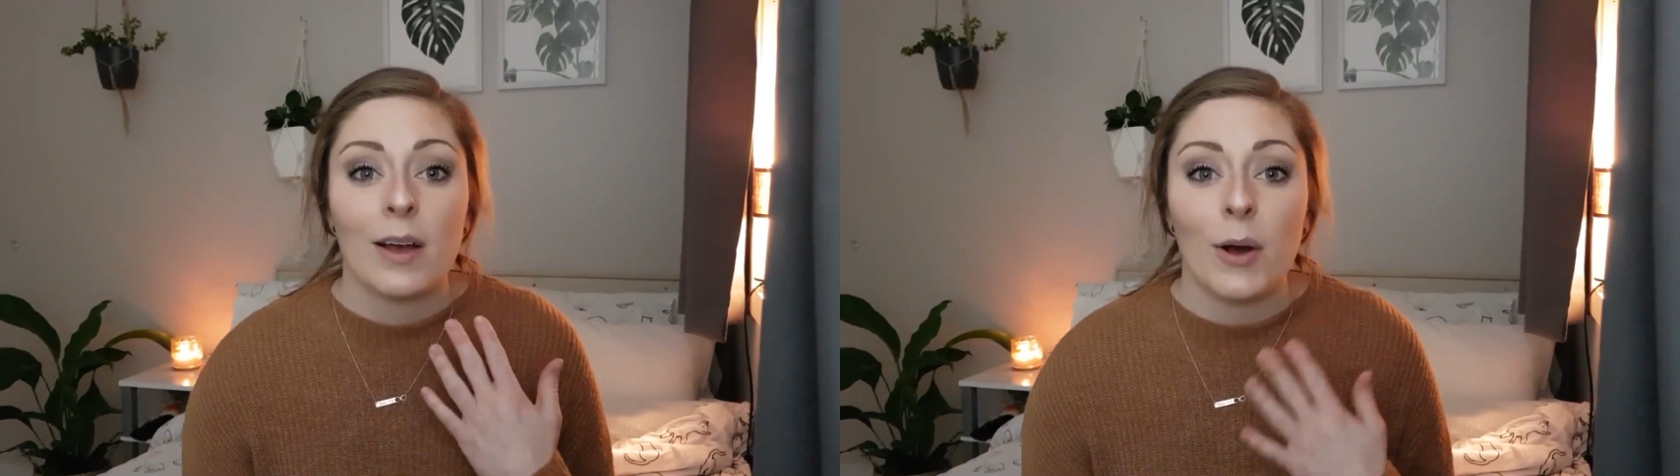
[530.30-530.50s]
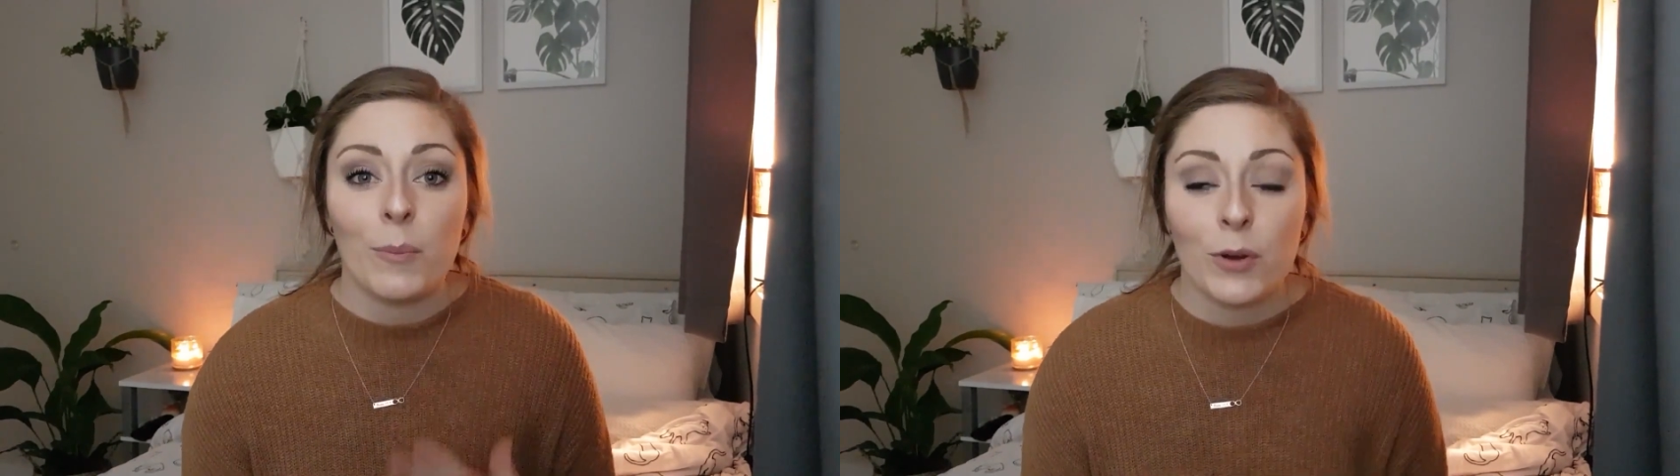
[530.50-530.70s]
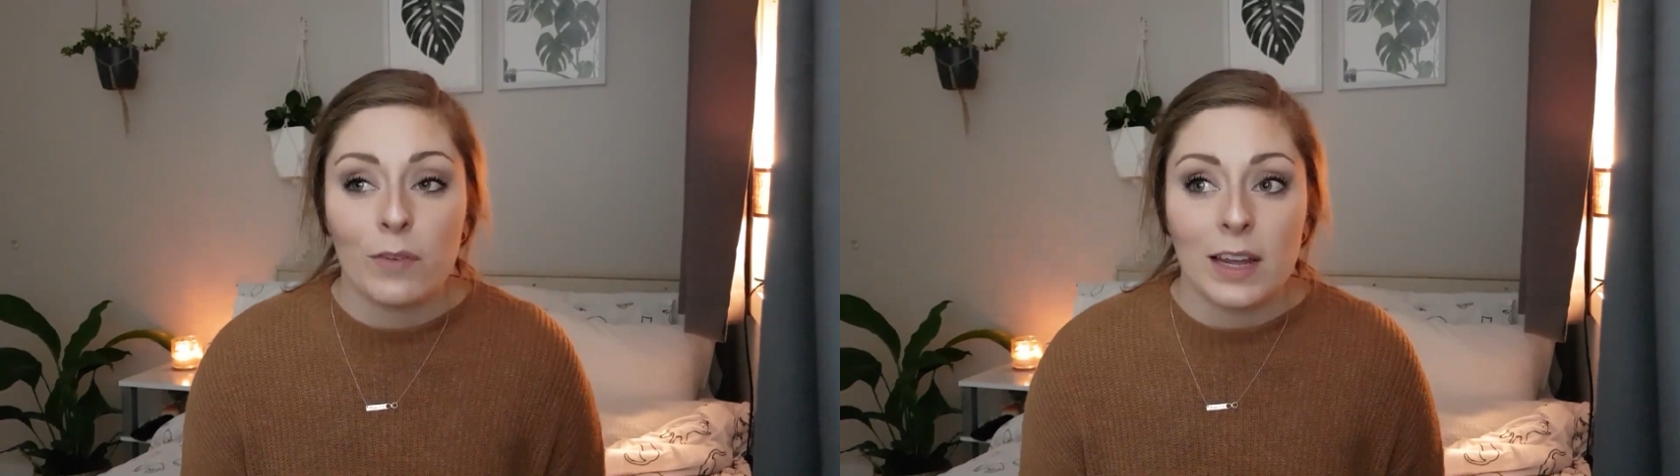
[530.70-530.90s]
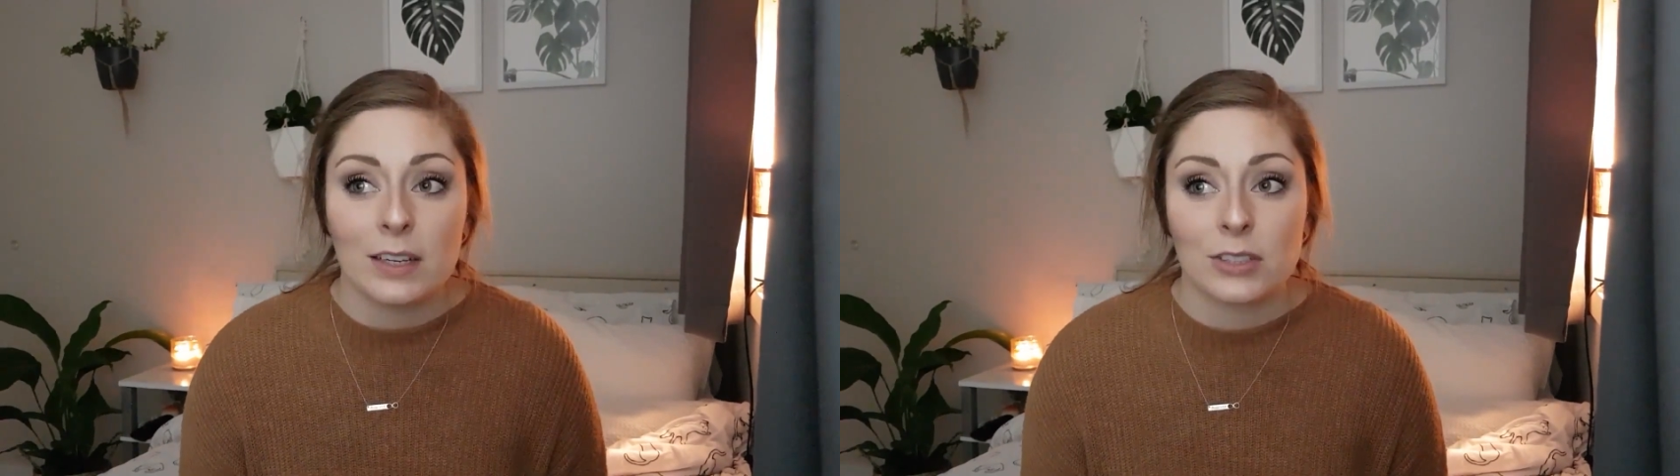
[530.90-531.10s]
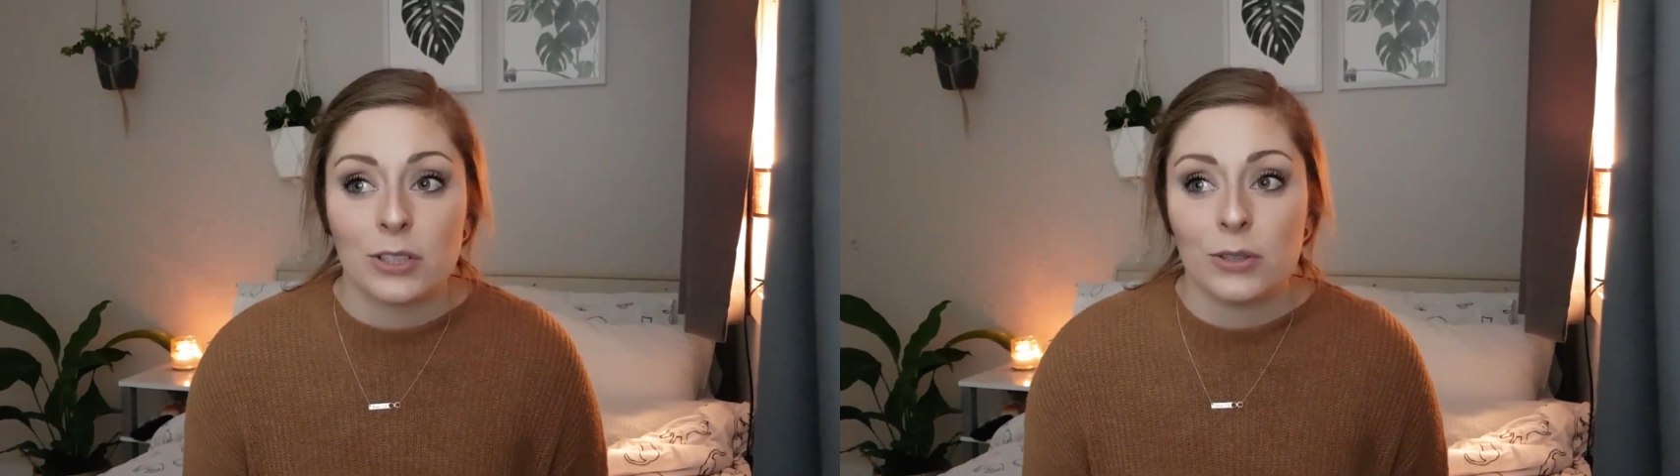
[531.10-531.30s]

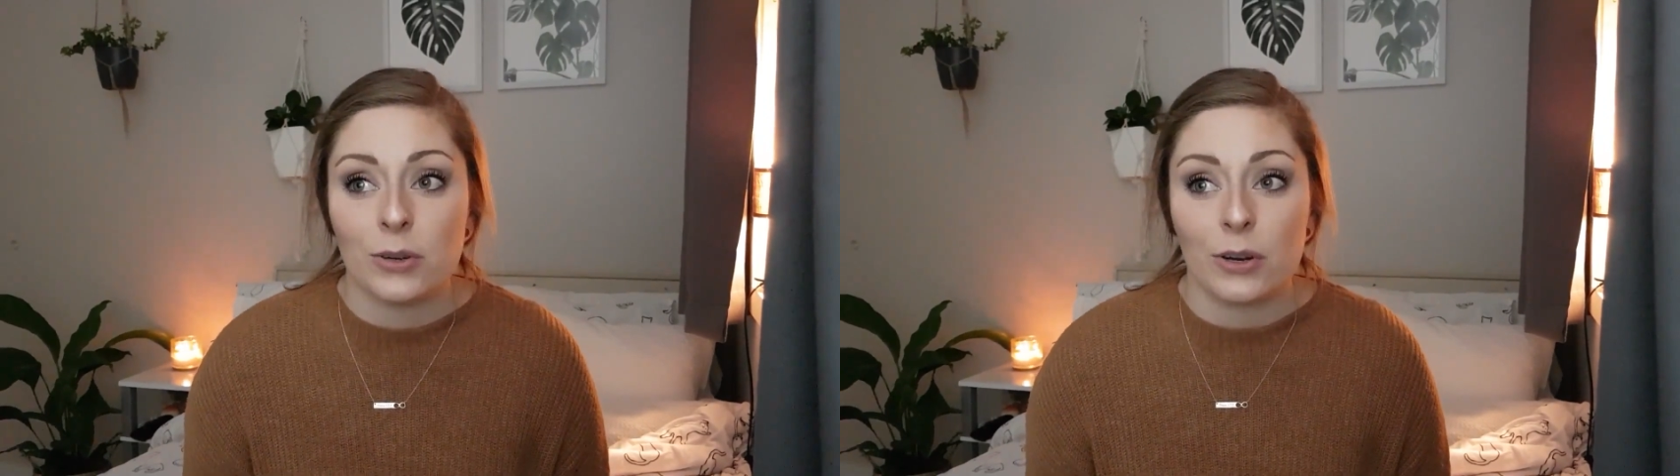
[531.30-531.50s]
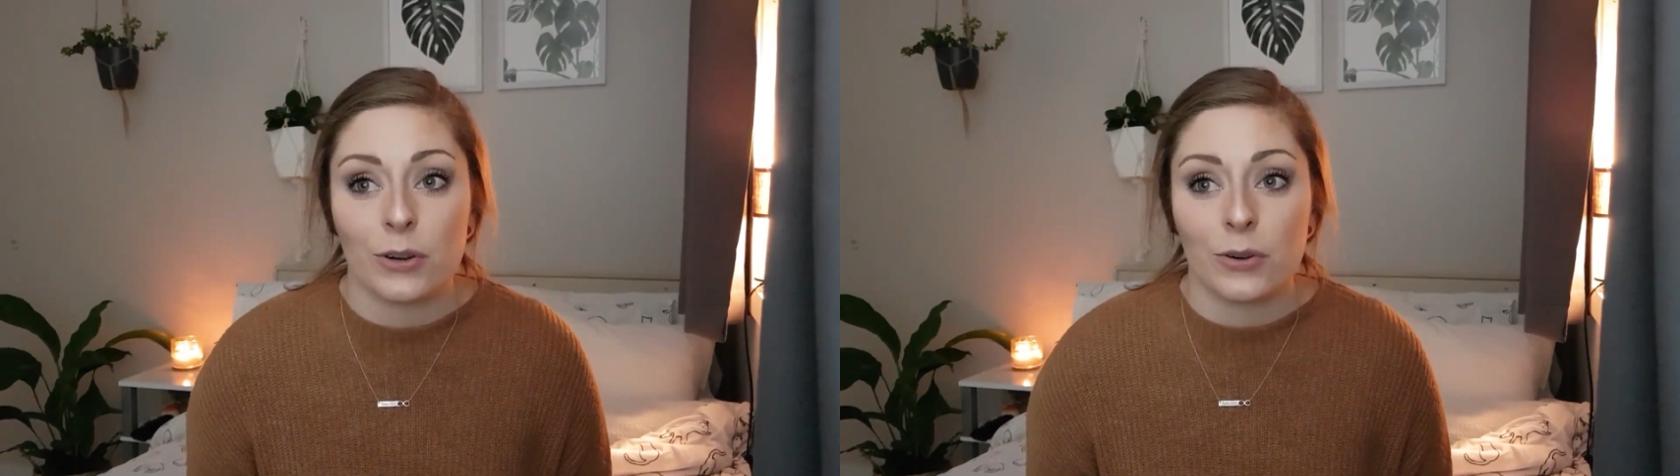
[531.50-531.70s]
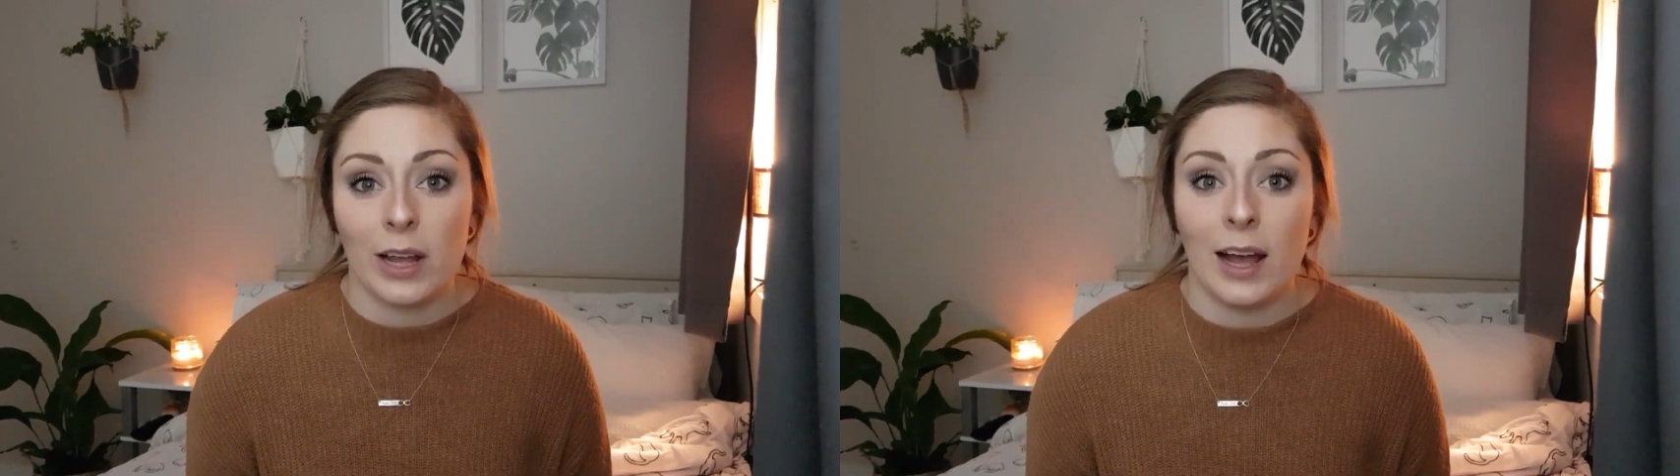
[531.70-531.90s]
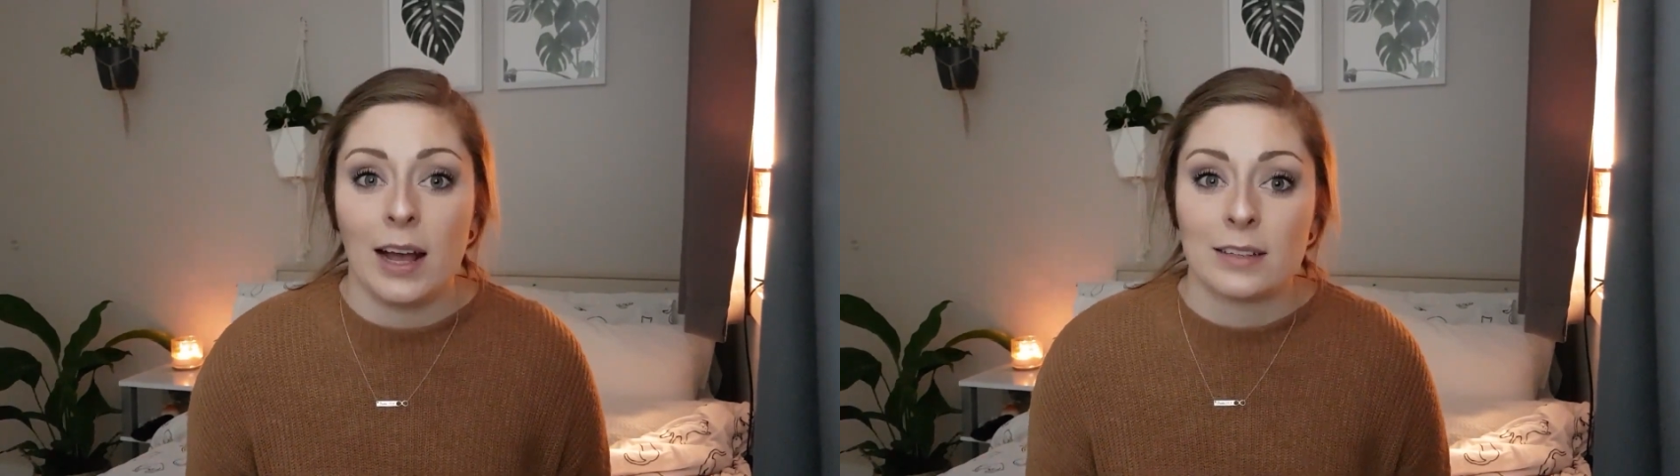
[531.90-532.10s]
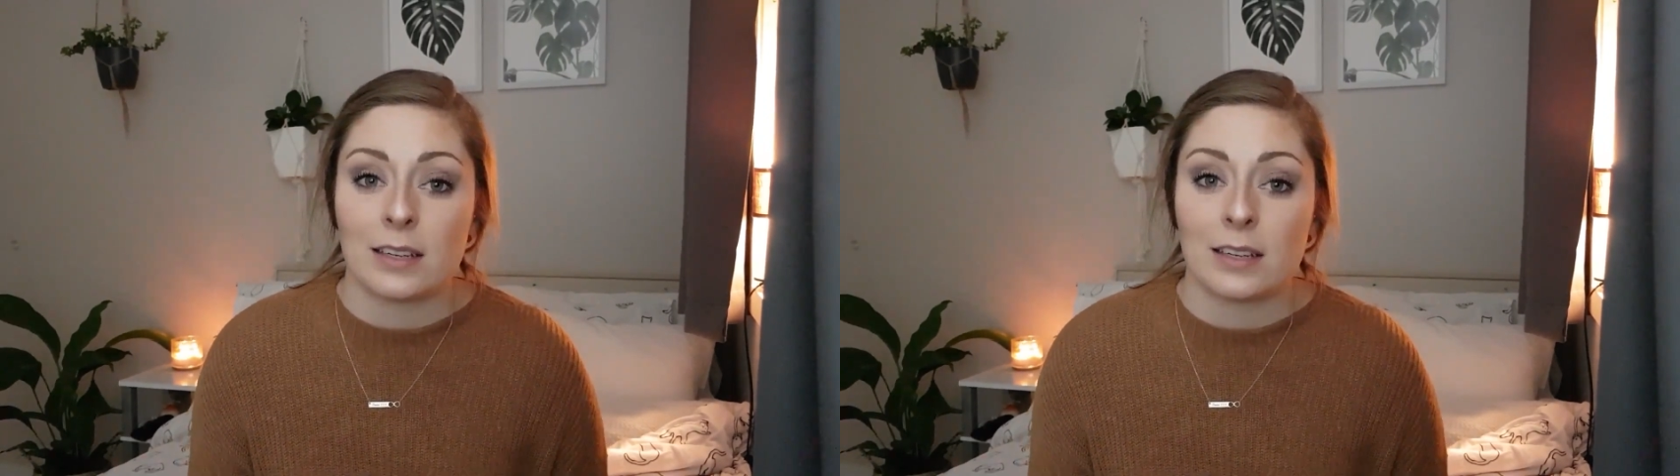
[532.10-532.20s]
moving to Korea has